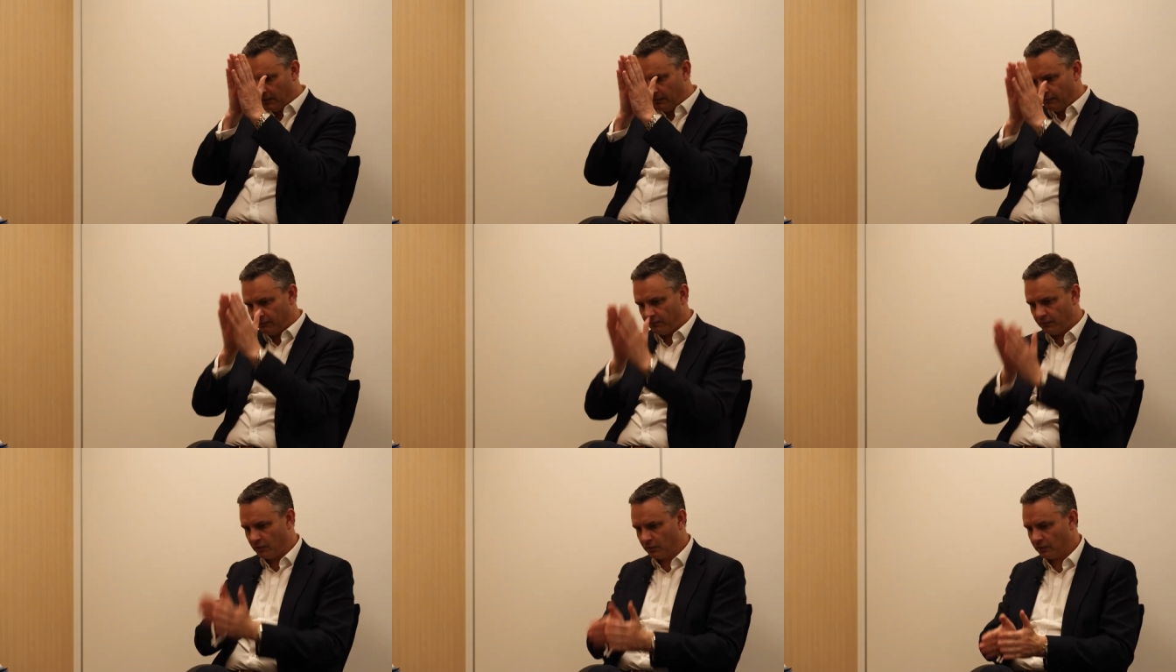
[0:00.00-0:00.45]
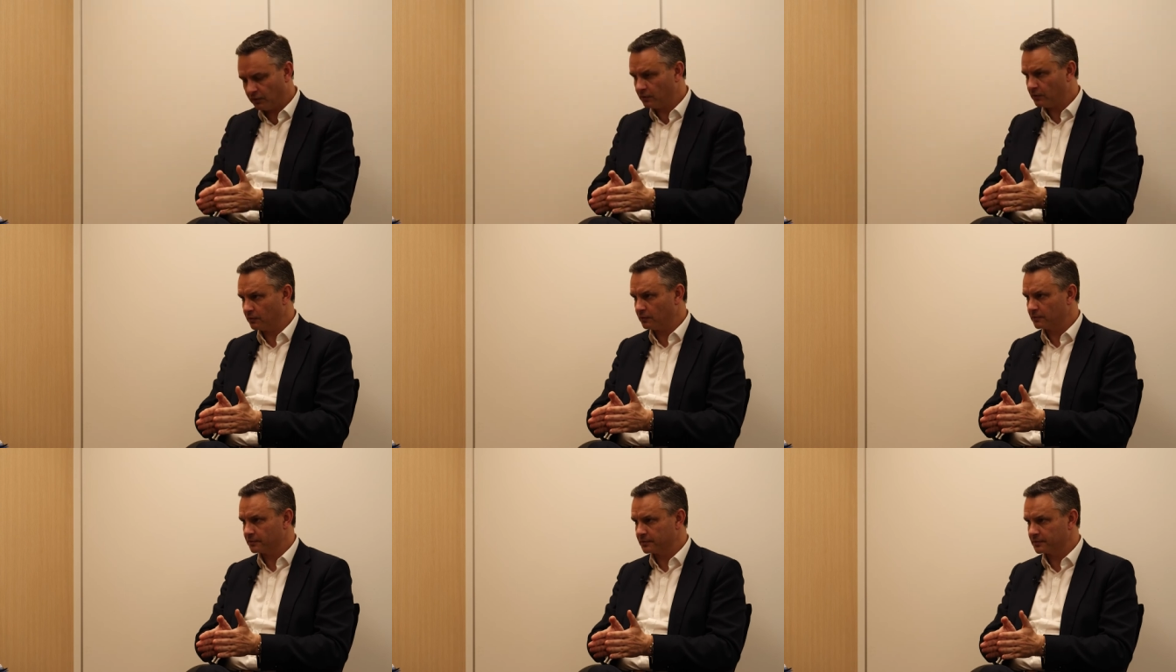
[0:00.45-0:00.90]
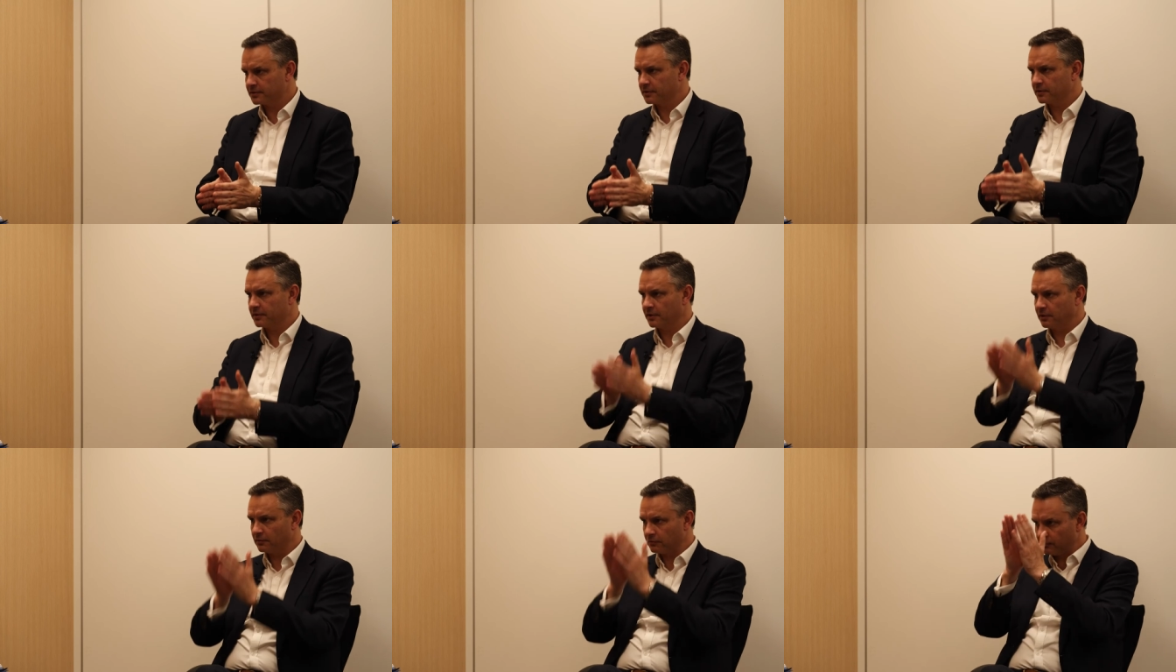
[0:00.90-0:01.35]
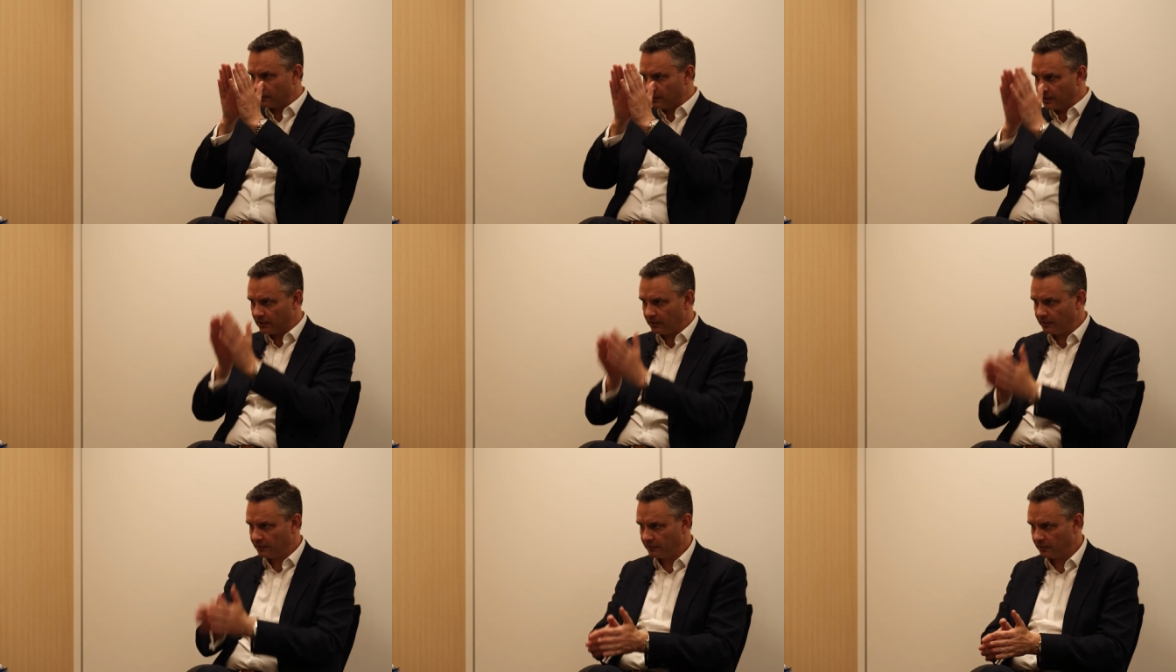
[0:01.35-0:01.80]
verticals that are
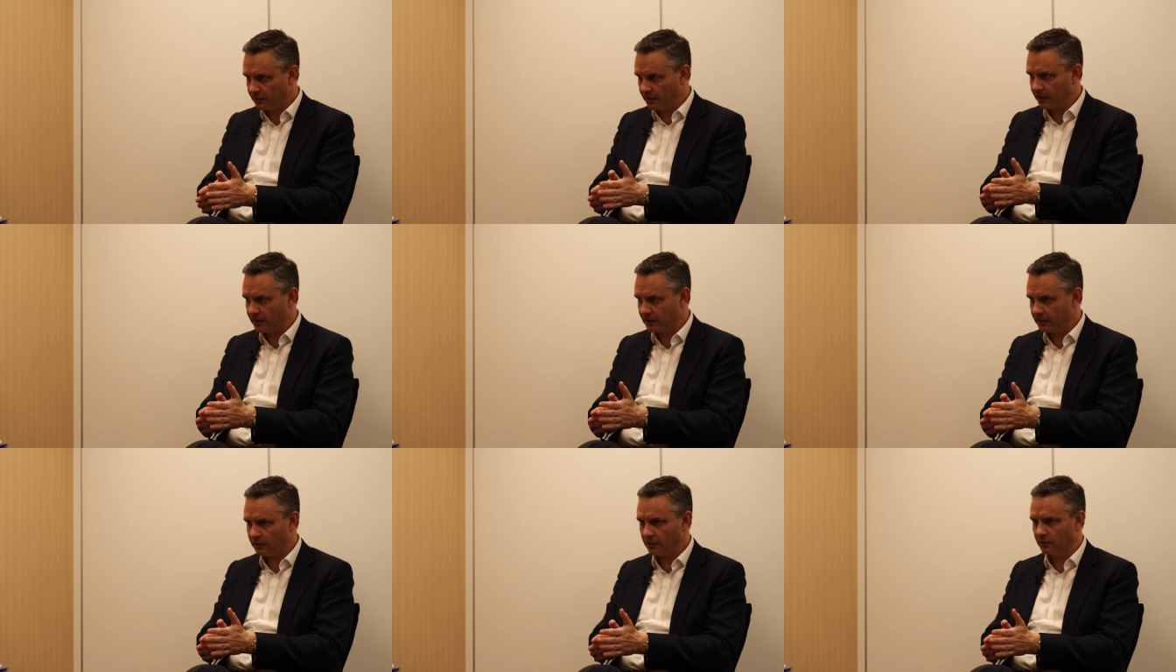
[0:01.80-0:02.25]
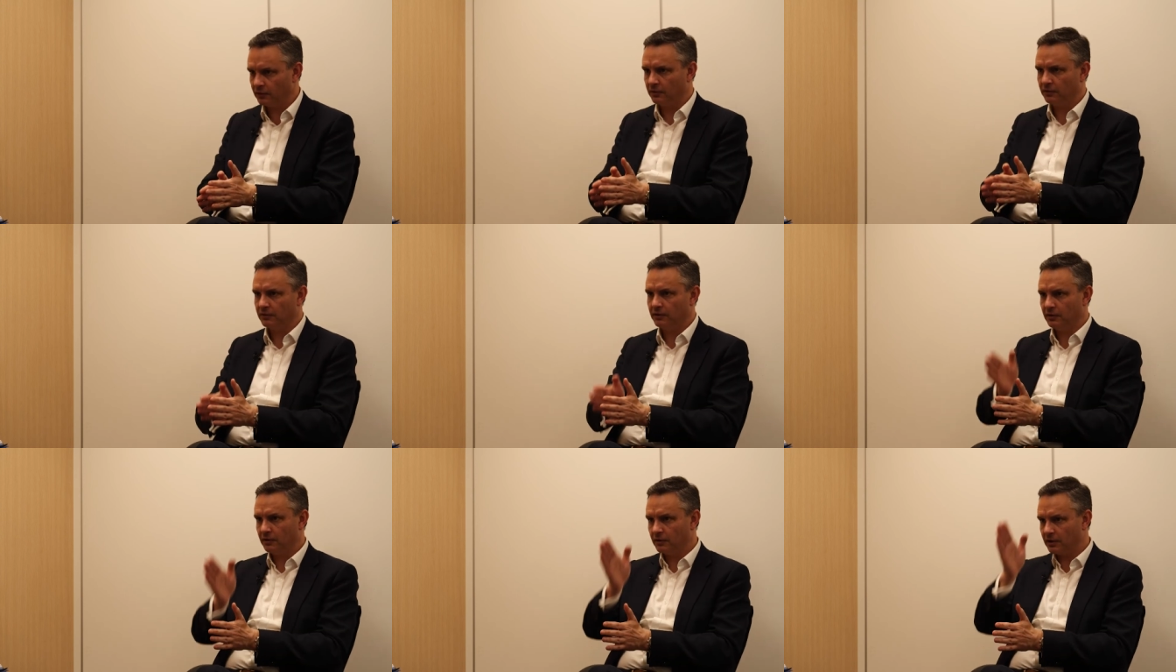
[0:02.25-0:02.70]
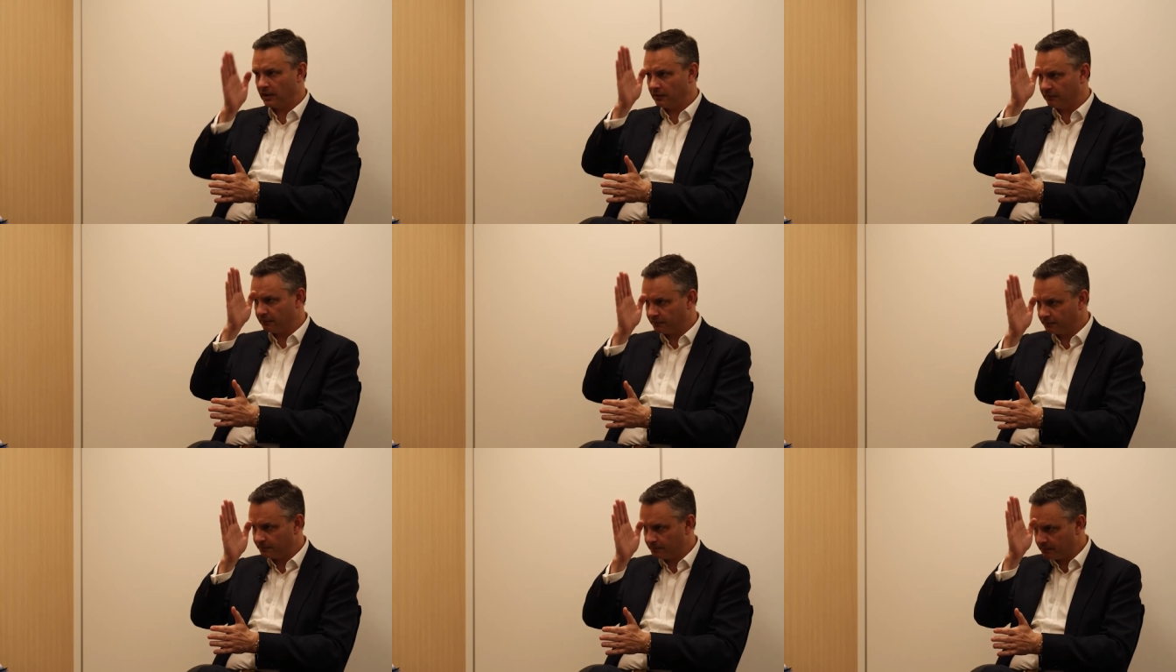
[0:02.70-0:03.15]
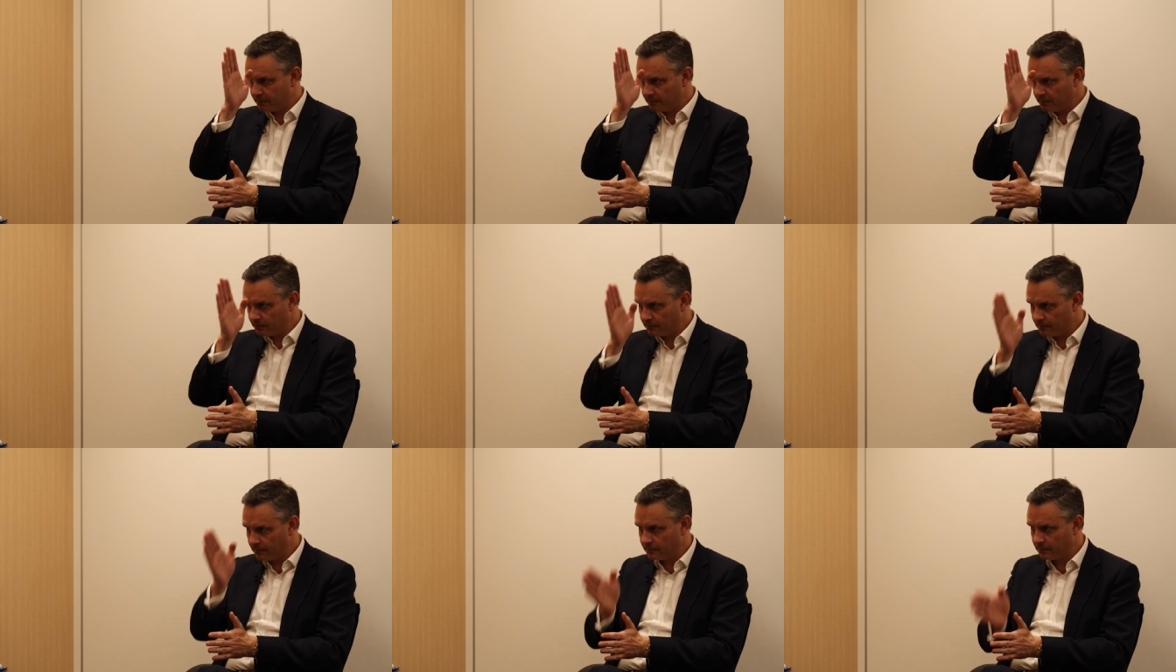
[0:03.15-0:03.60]
really tight you know and you kind of
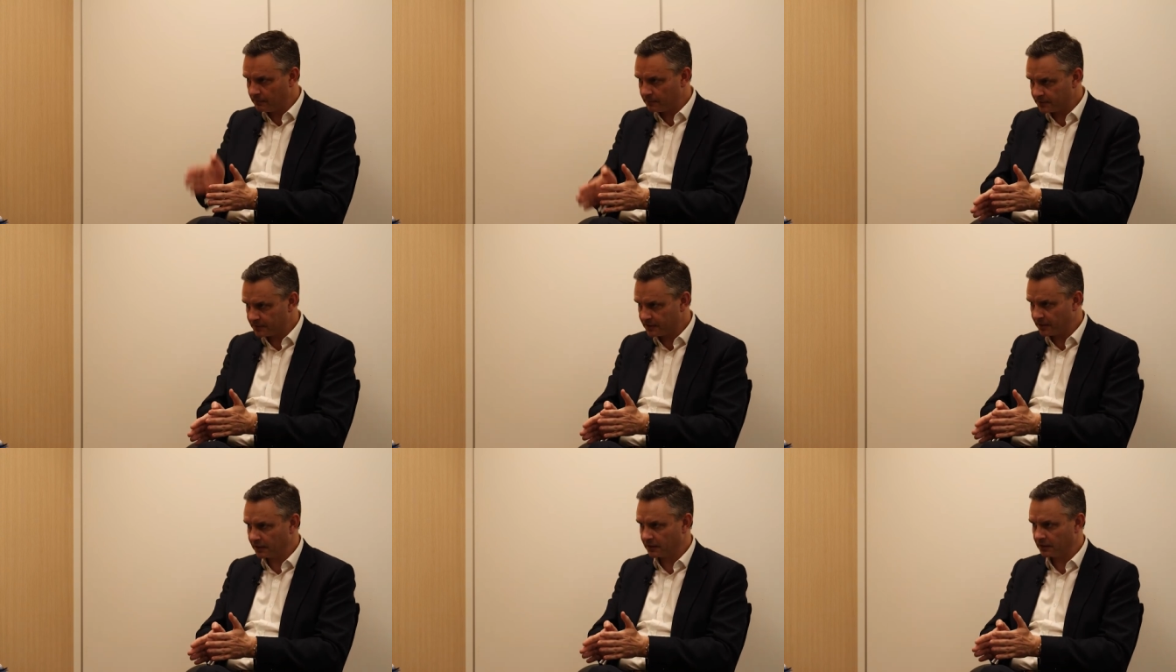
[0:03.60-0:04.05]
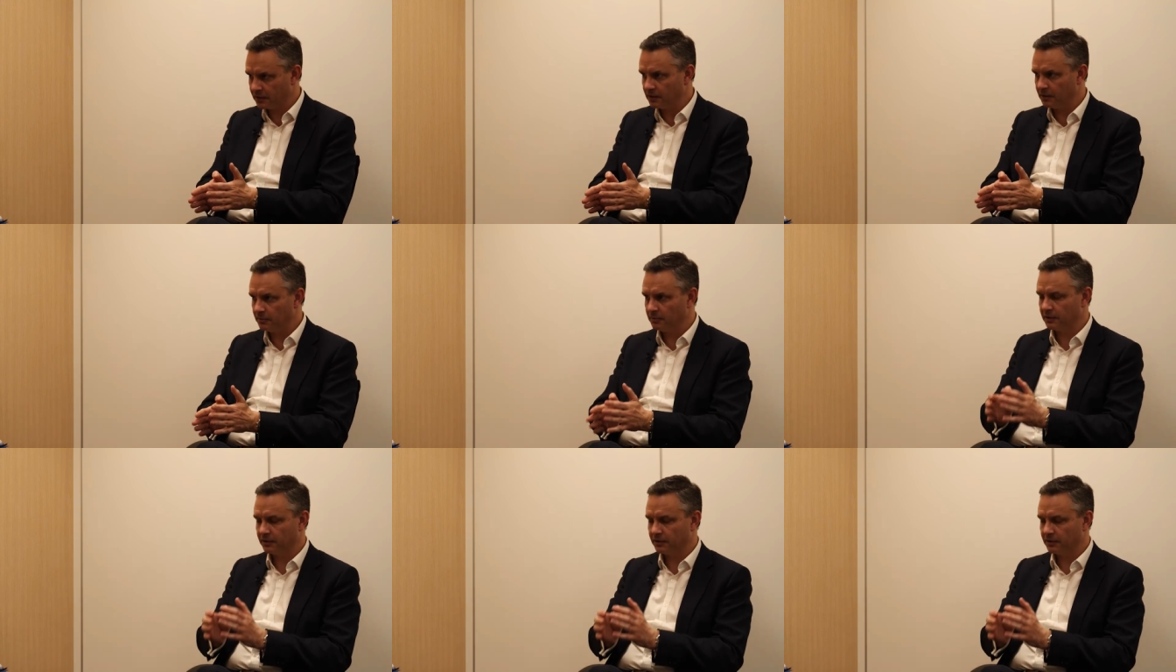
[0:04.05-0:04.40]
stuck in them.